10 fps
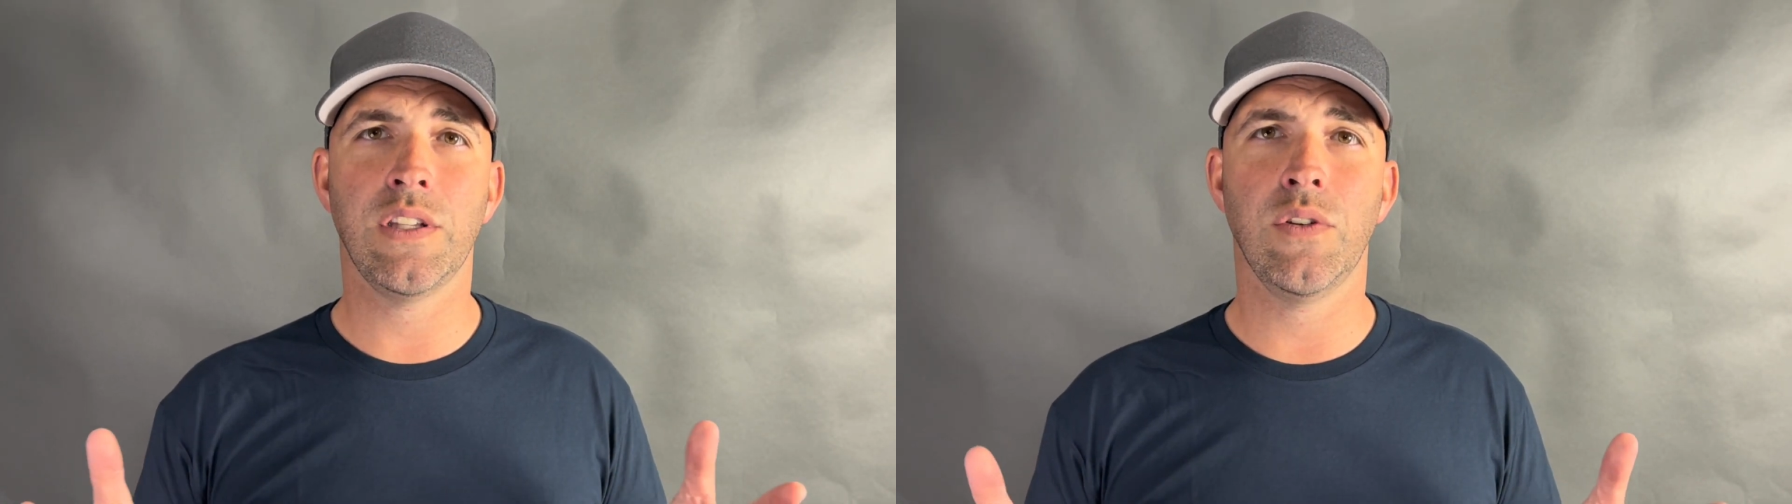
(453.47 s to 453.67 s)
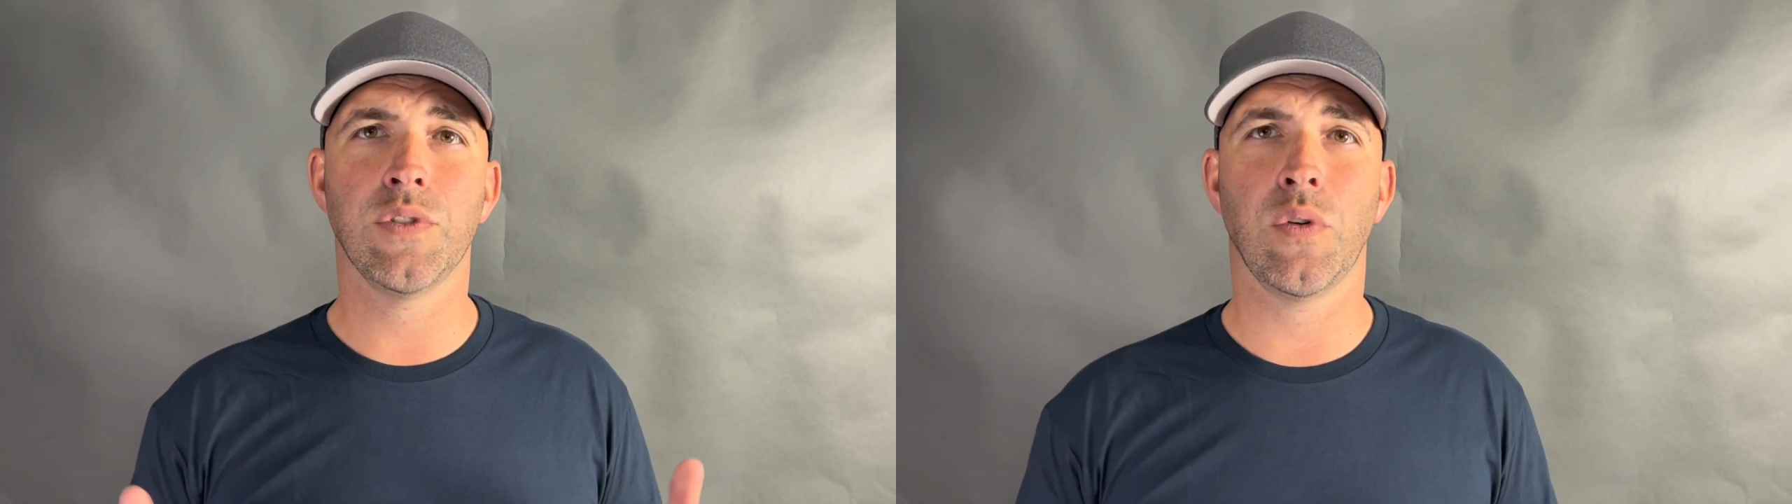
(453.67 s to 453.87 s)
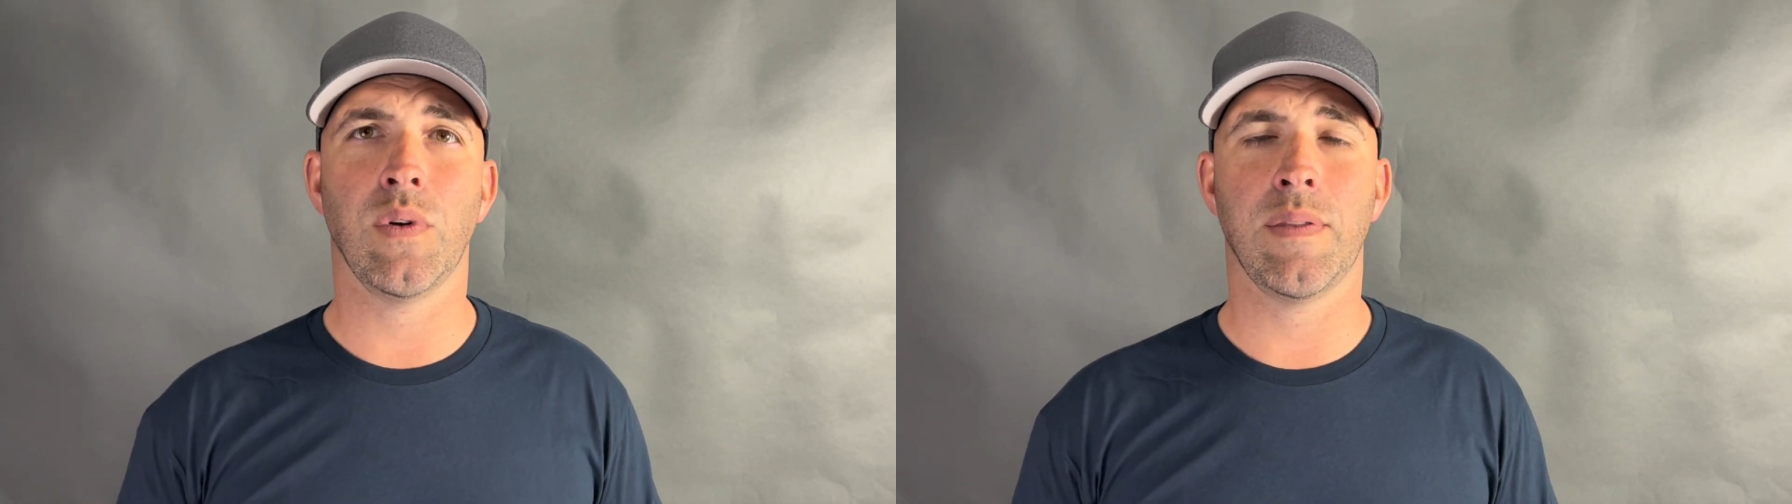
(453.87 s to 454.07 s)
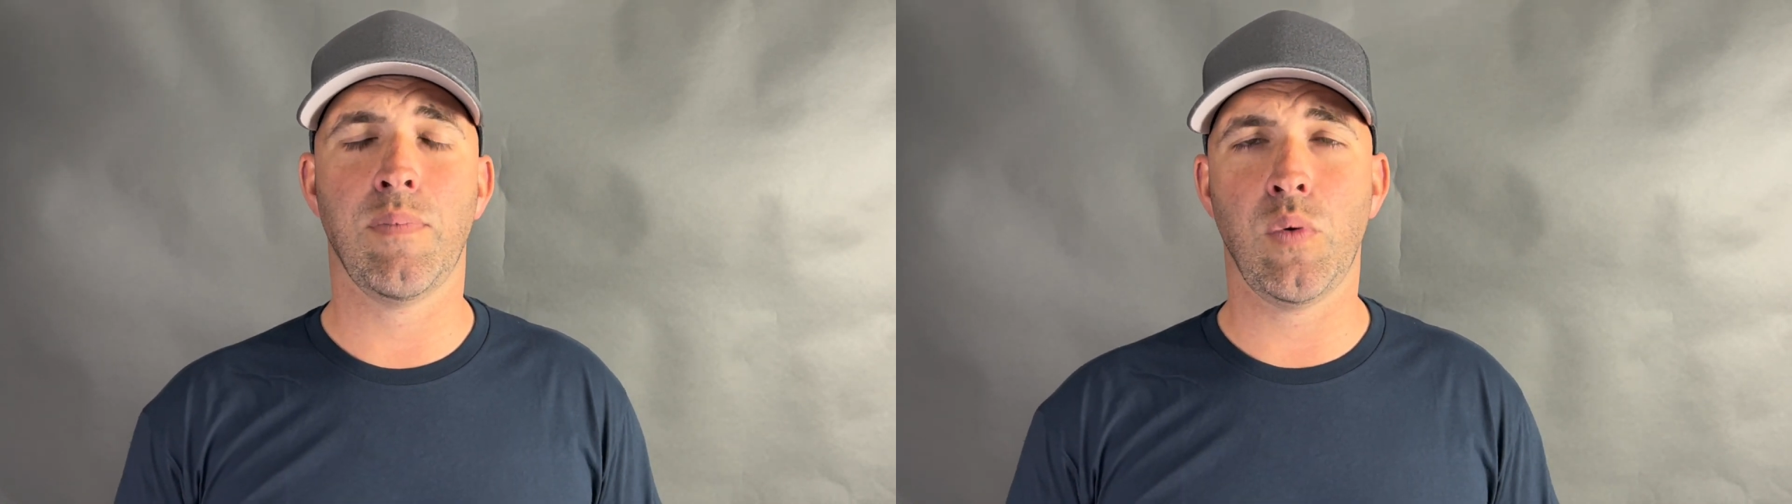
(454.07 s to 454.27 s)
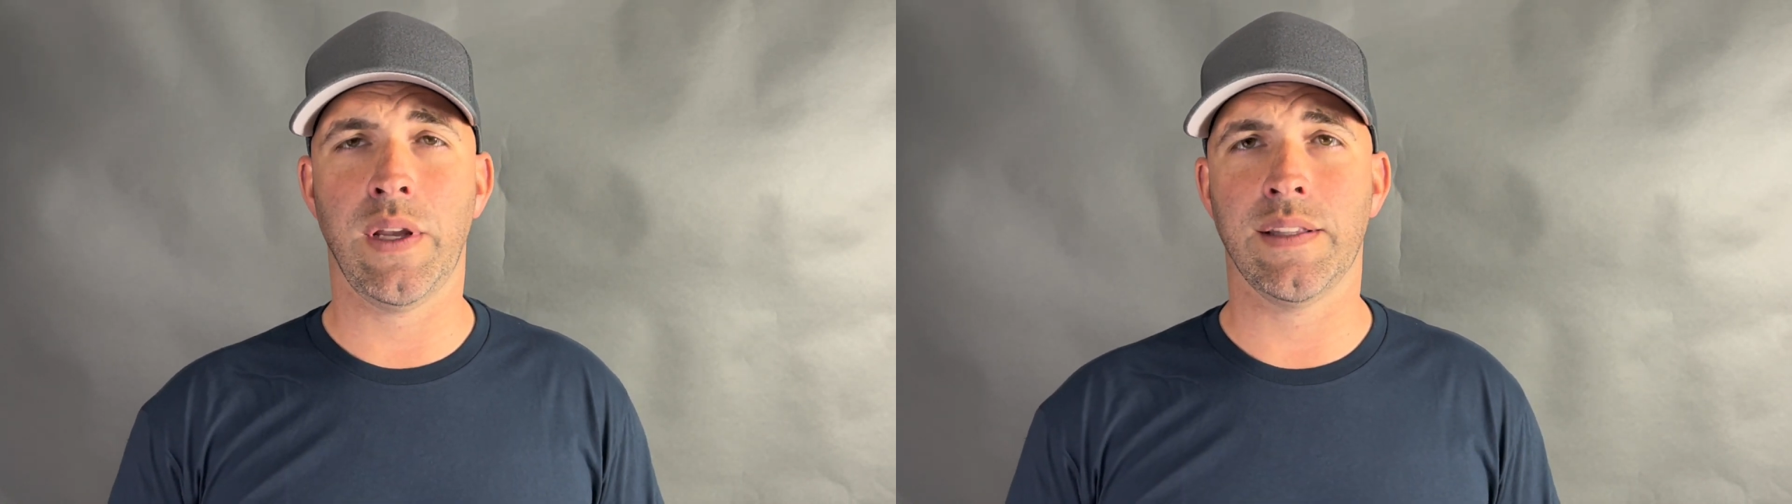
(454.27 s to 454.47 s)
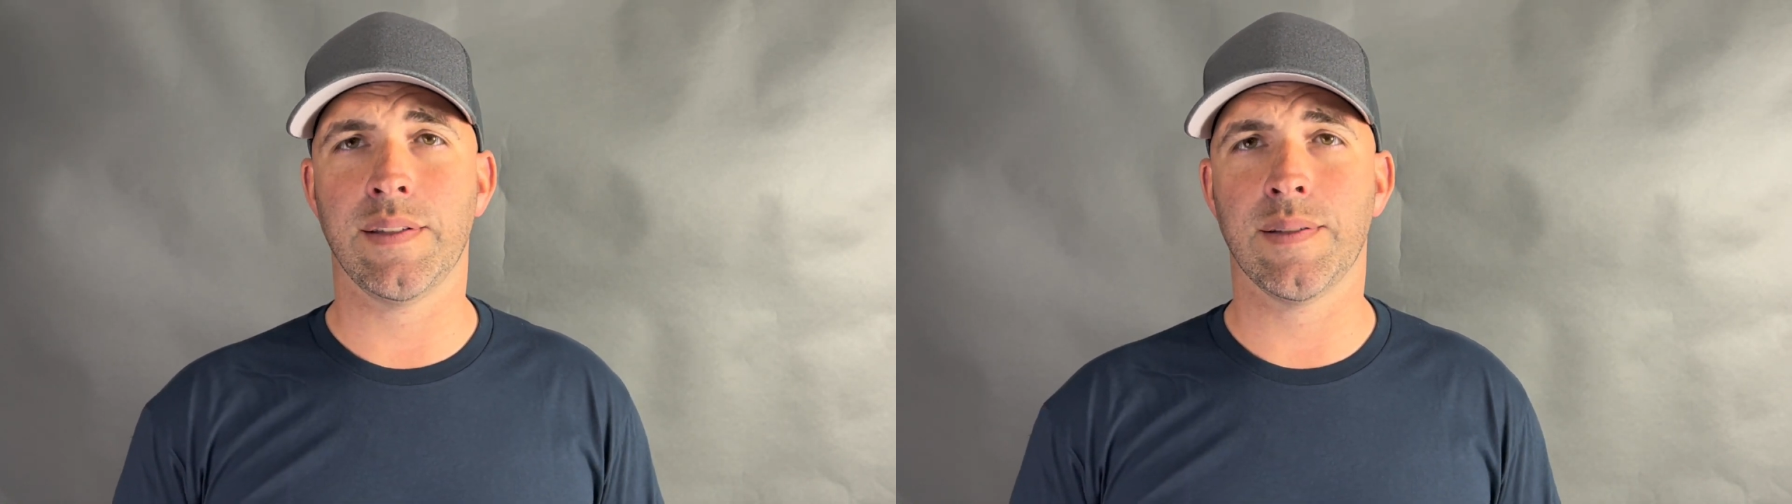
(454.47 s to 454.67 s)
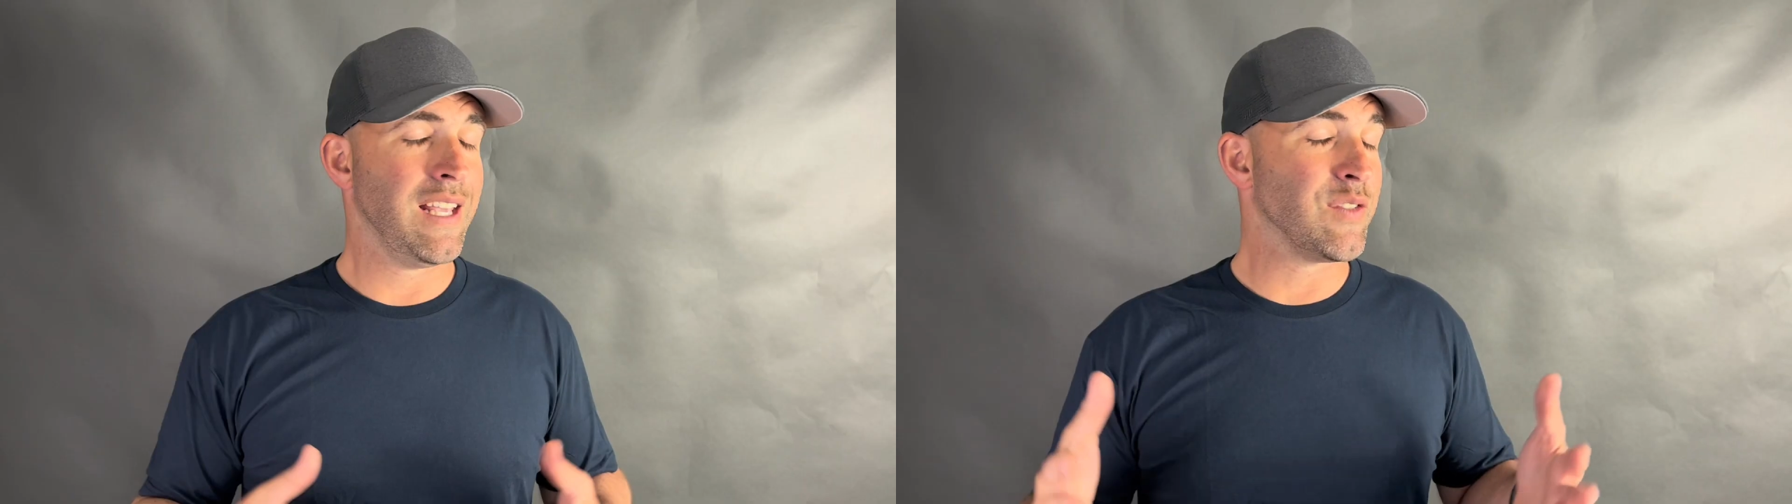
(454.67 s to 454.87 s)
user with points.